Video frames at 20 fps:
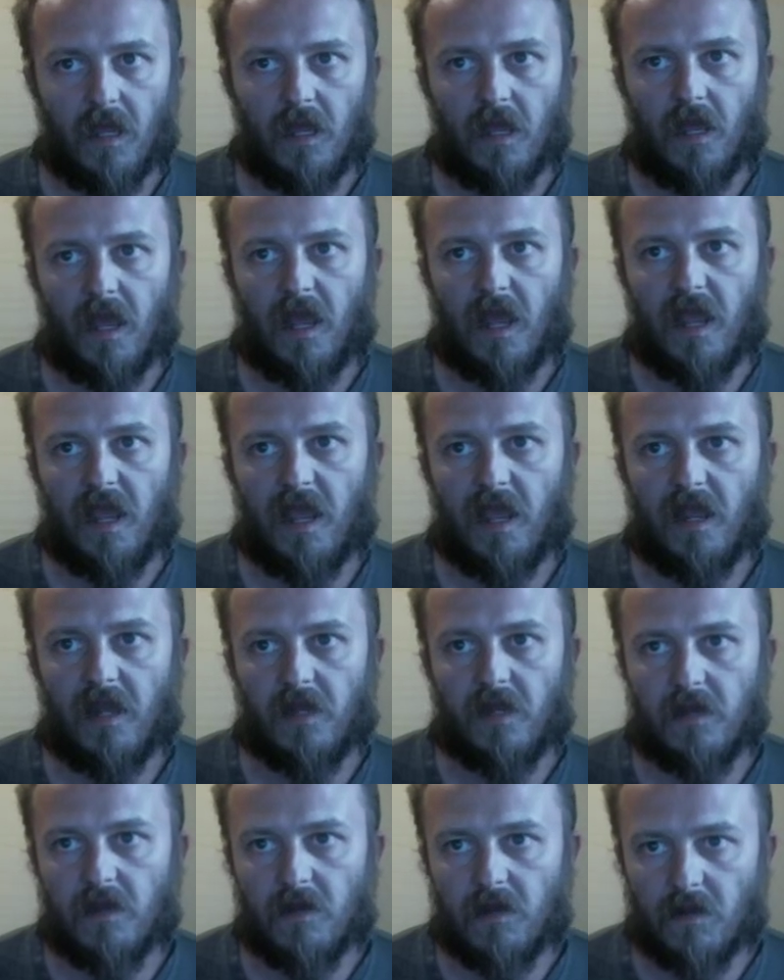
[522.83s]
I had,
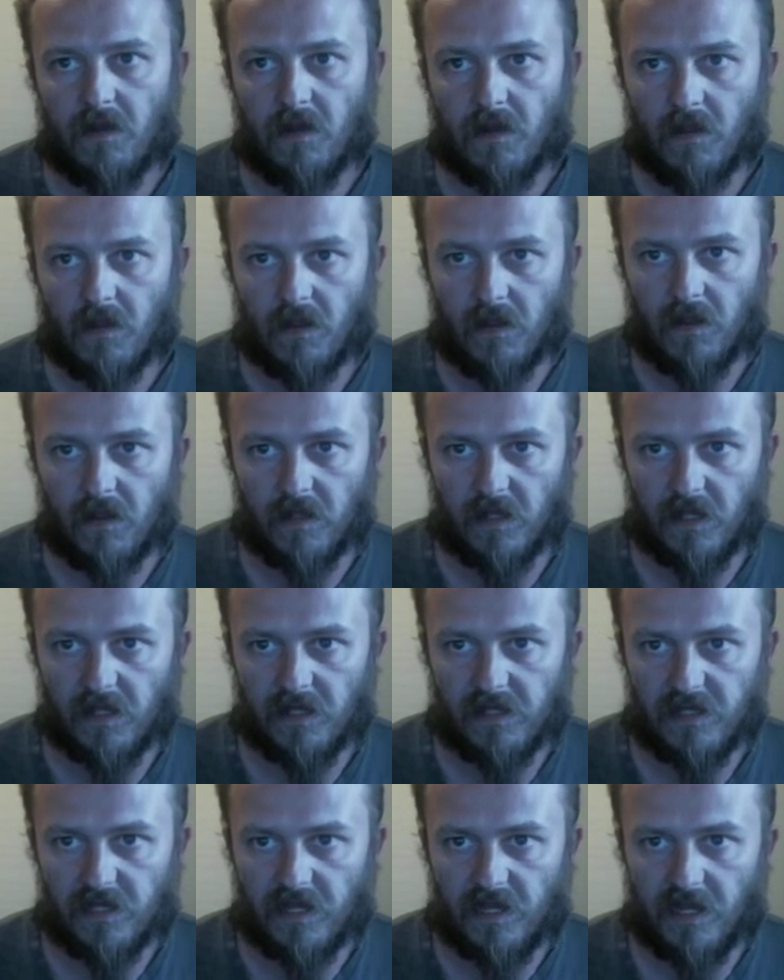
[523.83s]

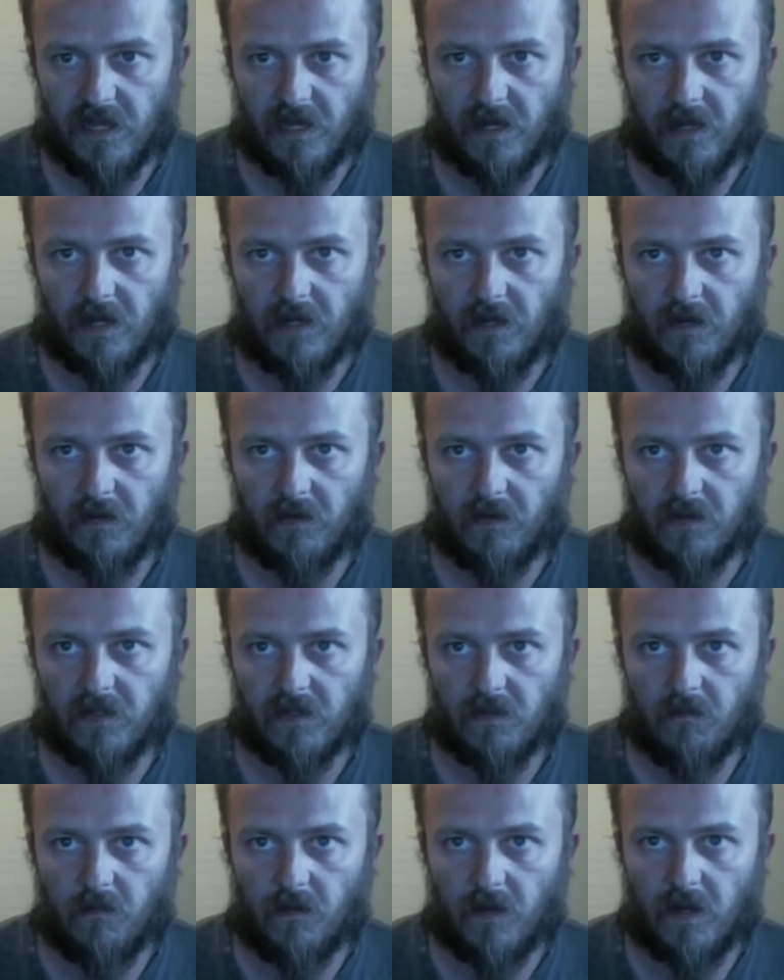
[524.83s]
let's see here,
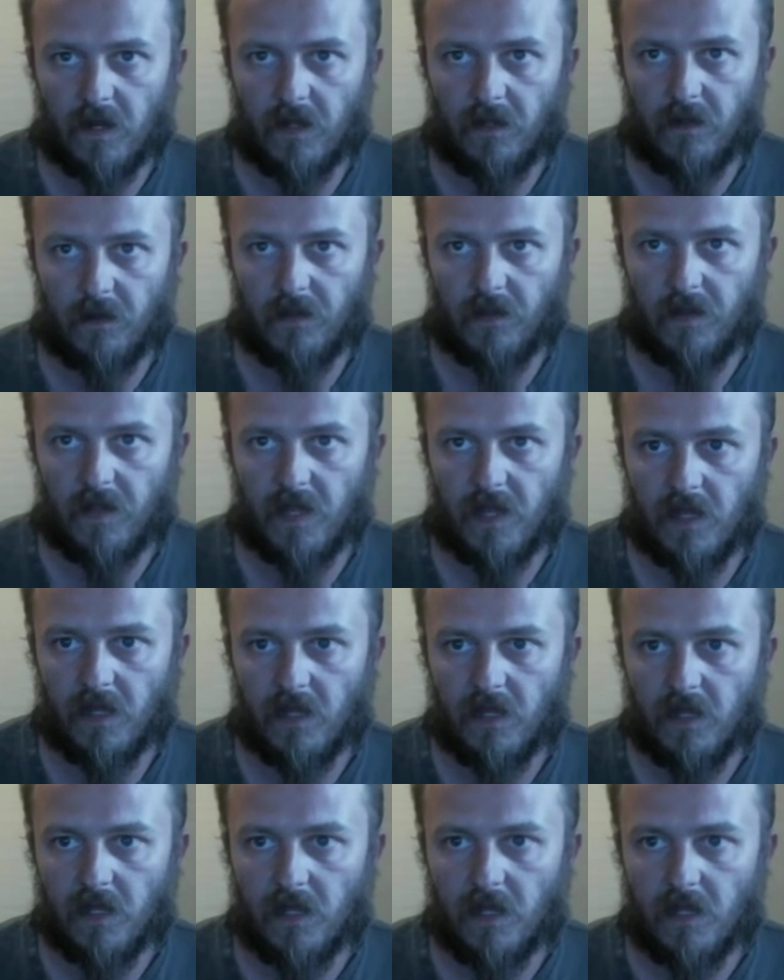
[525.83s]
one other
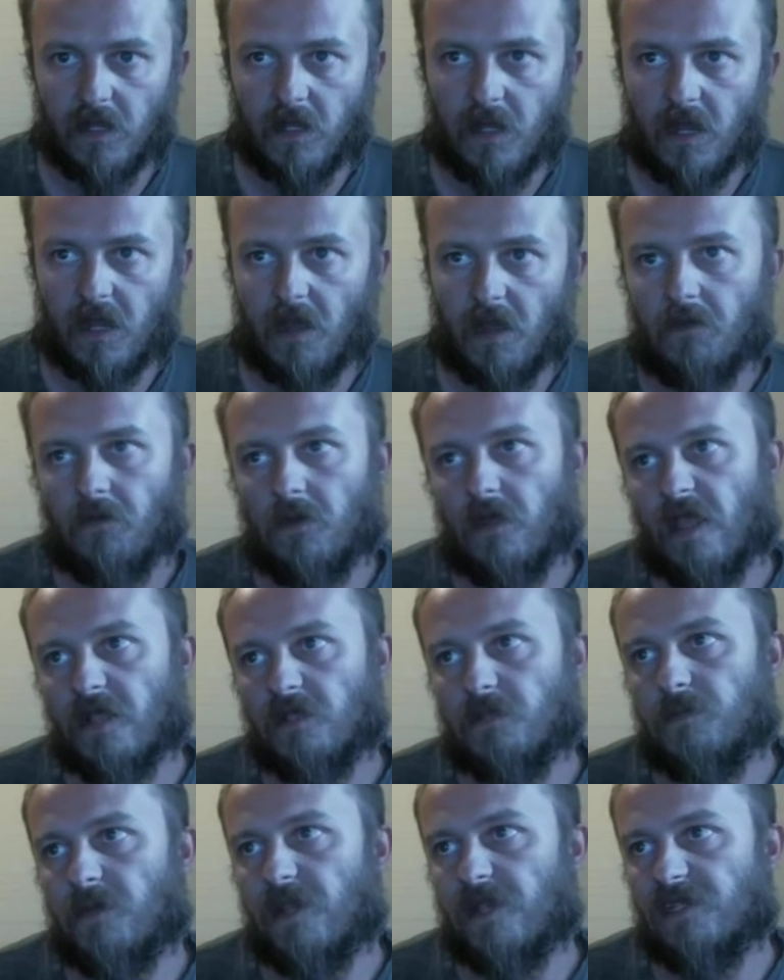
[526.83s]
thing. Yeah, well,
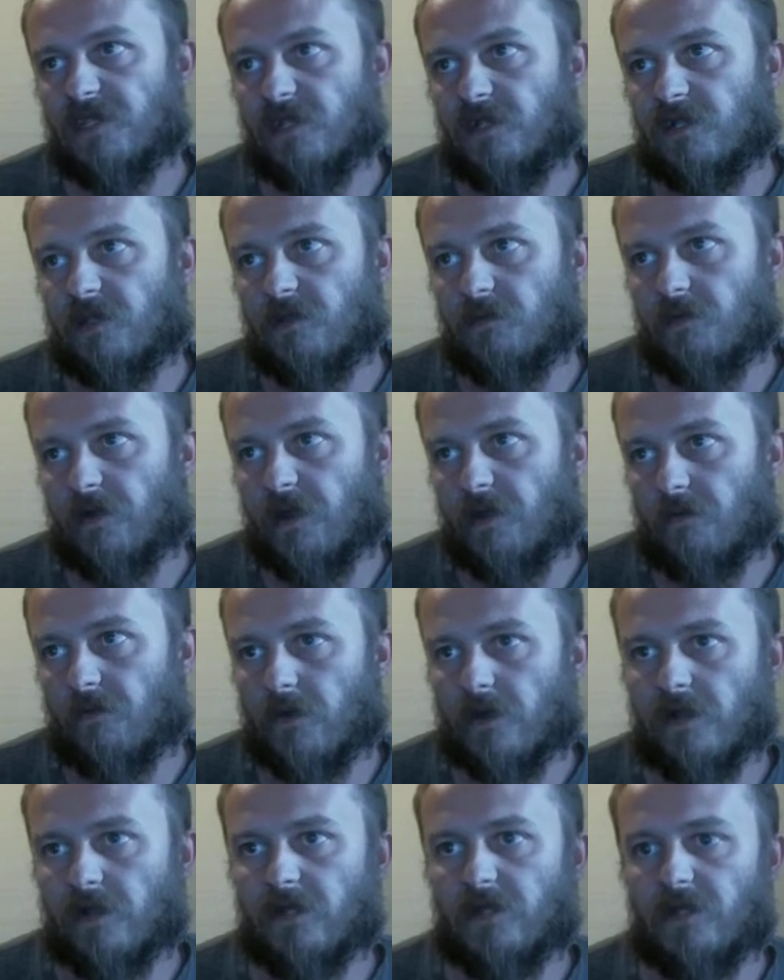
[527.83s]
that's basically what I
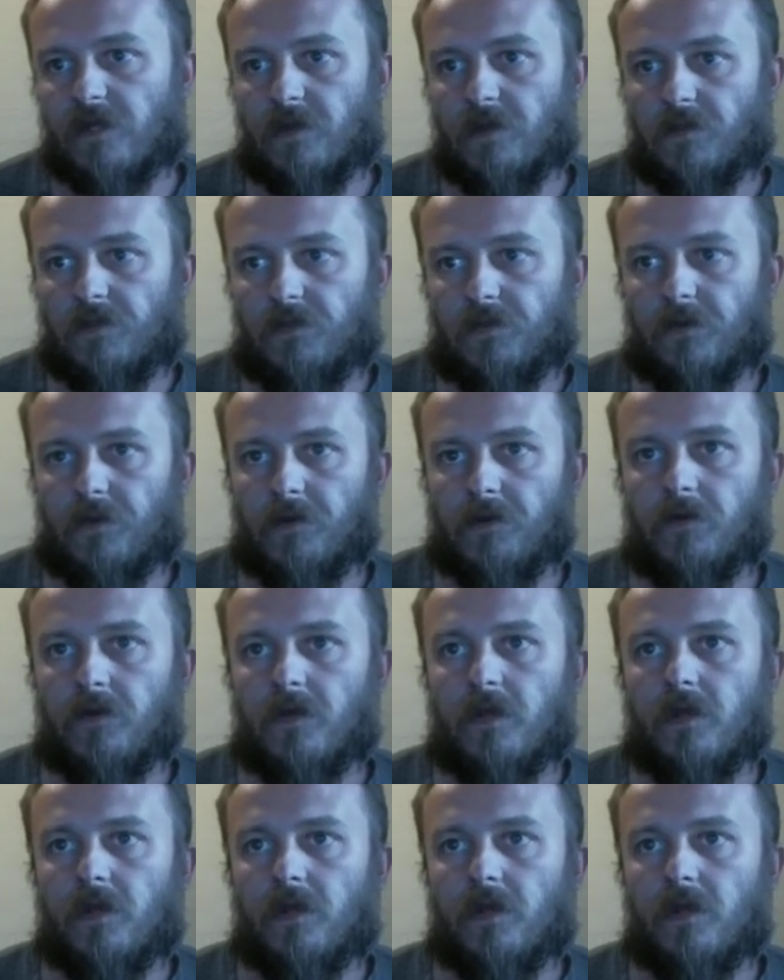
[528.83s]
wanted to go through.